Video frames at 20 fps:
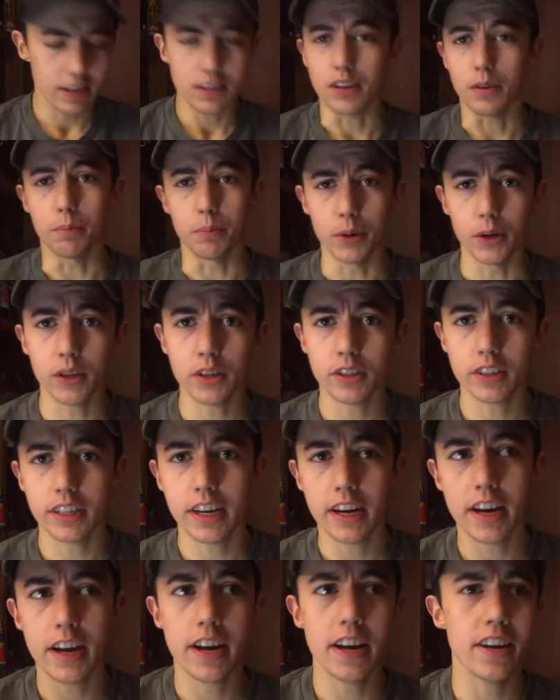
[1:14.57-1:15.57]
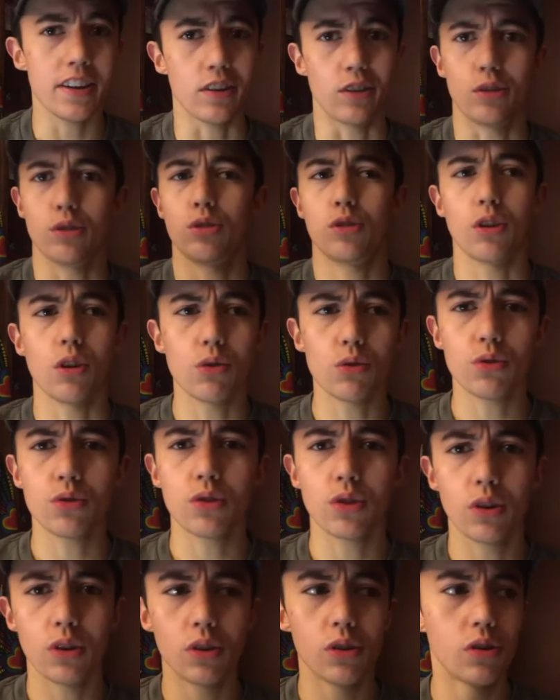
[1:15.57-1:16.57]
Your birthday, your
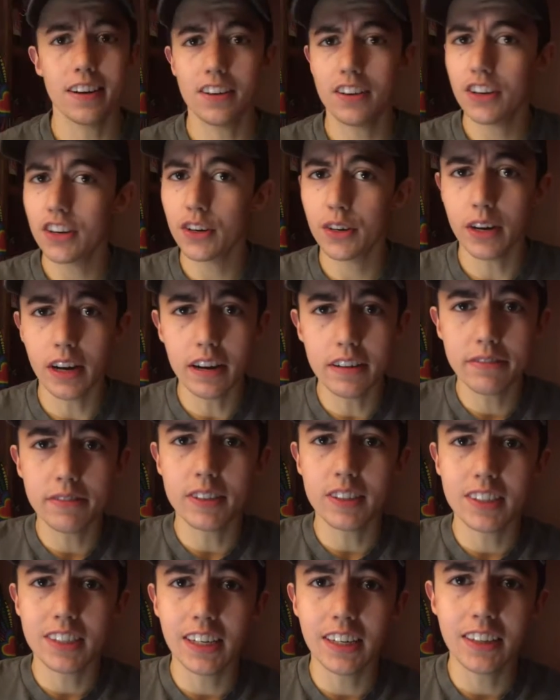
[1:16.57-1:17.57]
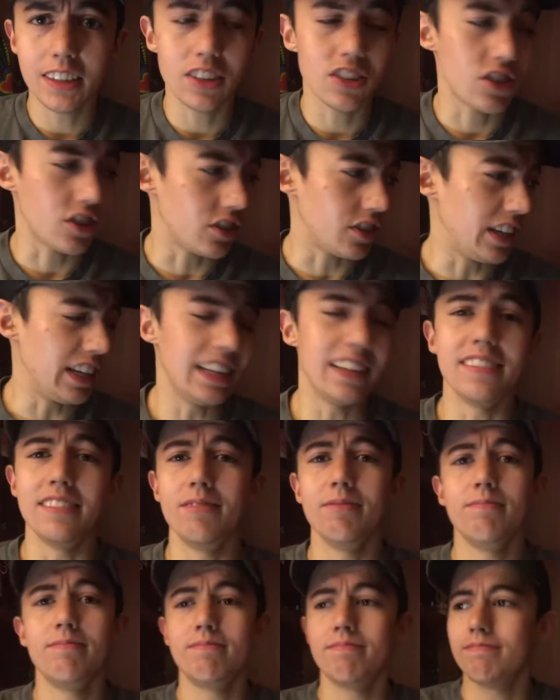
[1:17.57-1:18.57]
social, your effing signature,
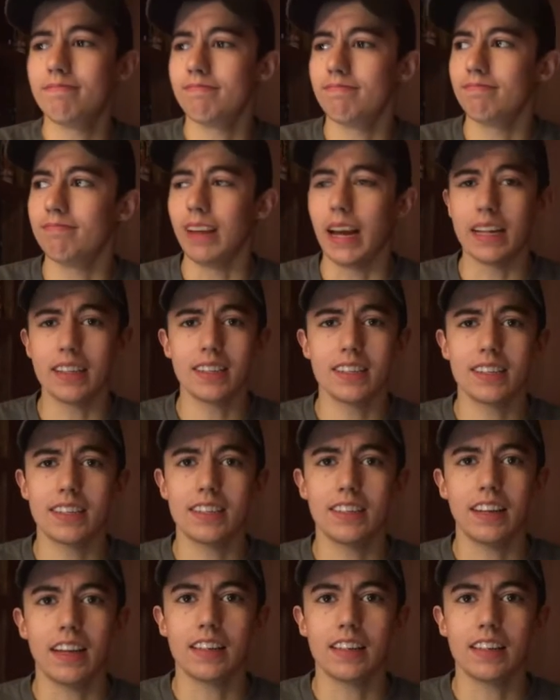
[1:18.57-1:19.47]
and that's